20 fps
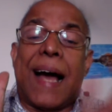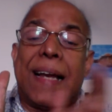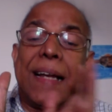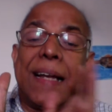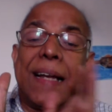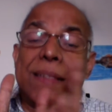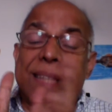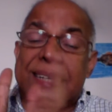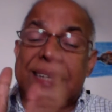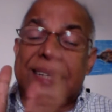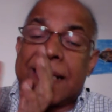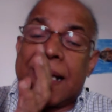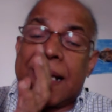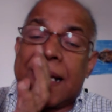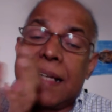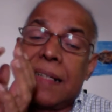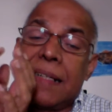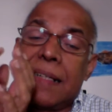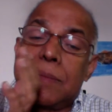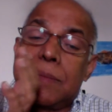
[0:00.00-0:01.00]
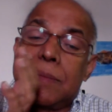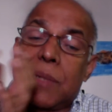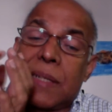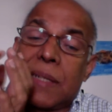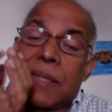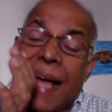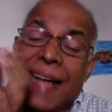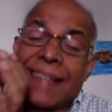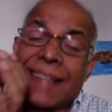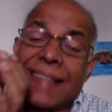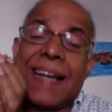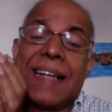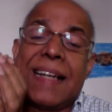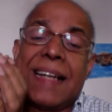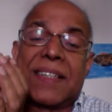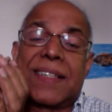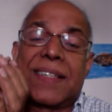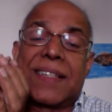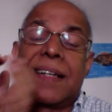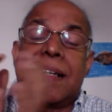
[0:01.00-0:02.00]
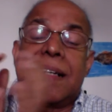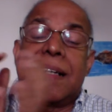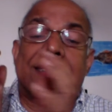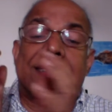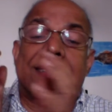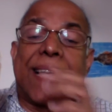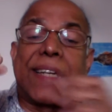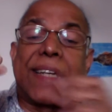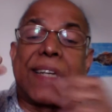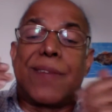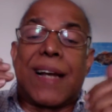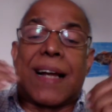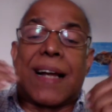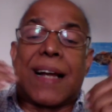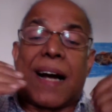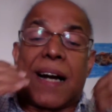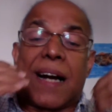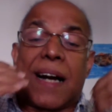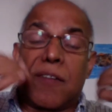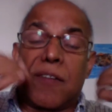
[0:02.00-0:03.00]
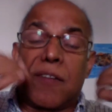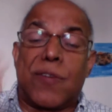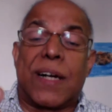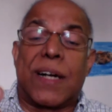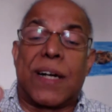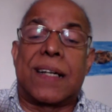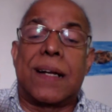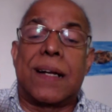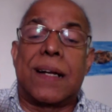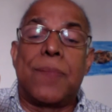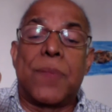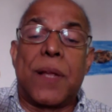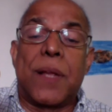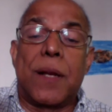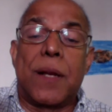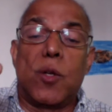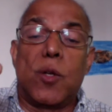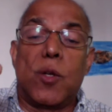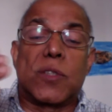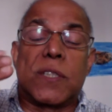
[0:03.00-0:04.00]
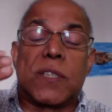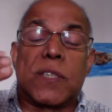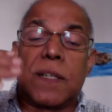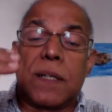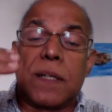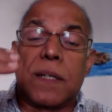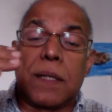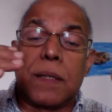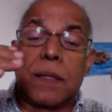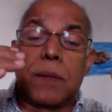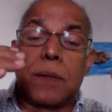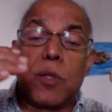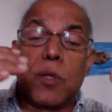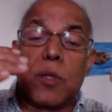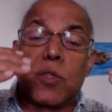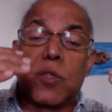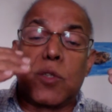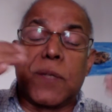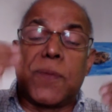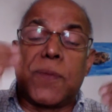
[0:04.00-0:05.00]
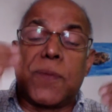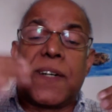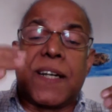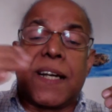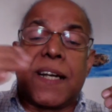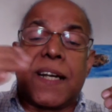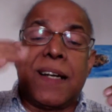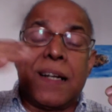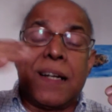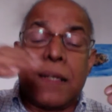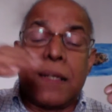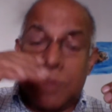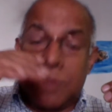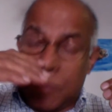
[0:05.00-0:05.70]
there's a catalyst that will convert luciferin.